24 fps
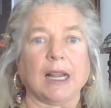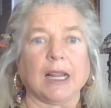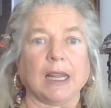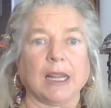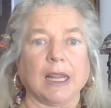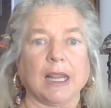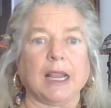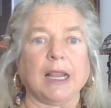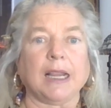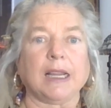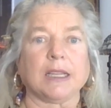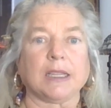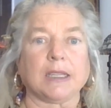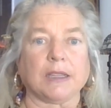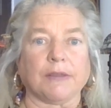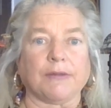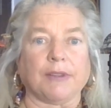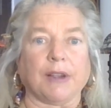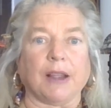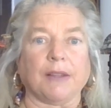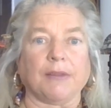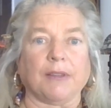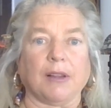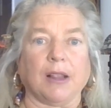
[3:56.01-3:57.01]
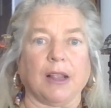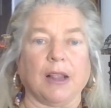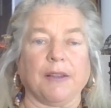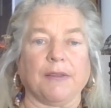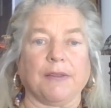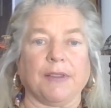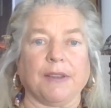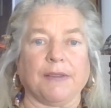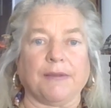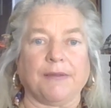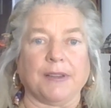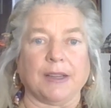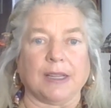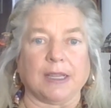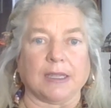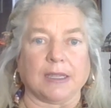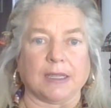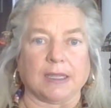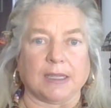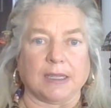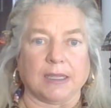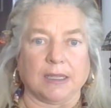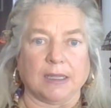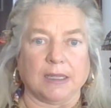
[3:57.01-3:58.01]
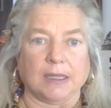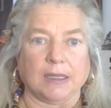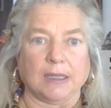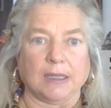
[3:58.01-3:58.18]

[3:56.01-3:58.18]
like survival of the fittest.